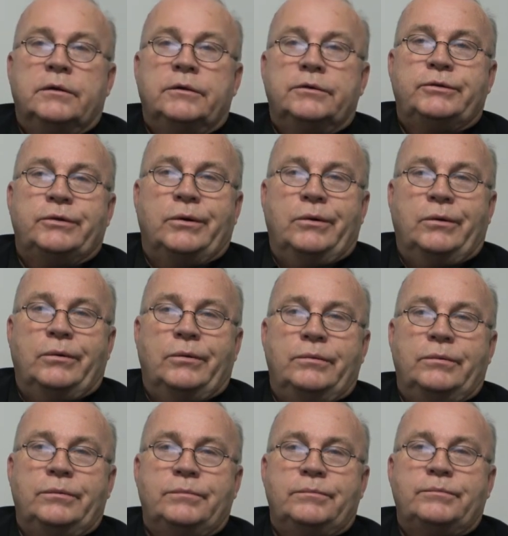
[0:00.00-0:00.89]

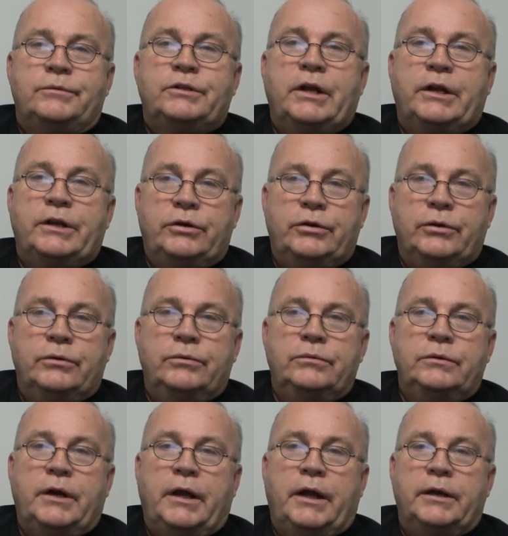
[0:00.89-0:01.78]
So stay
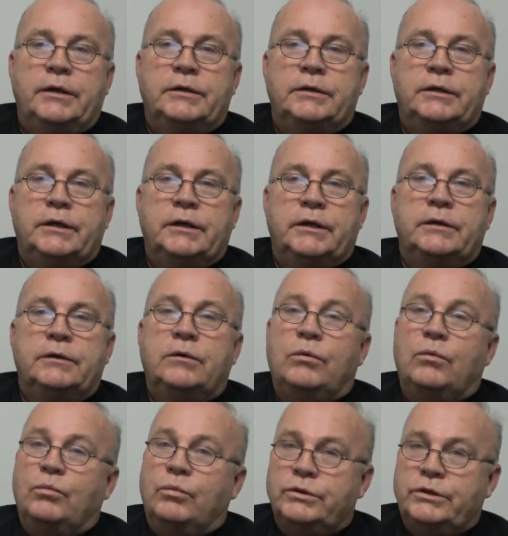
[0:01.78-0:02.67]
tuned, and
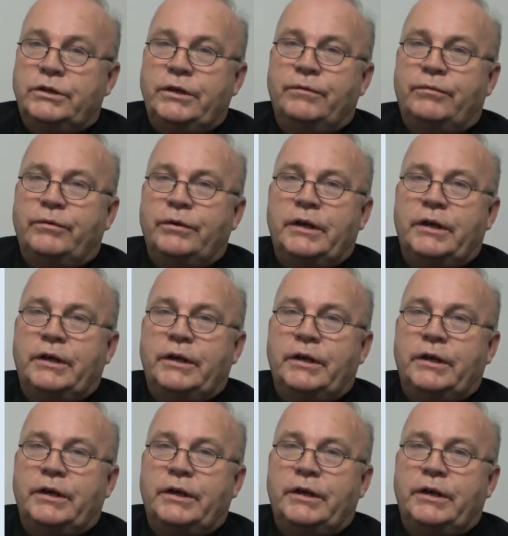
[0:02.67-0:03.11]
we'll see you for the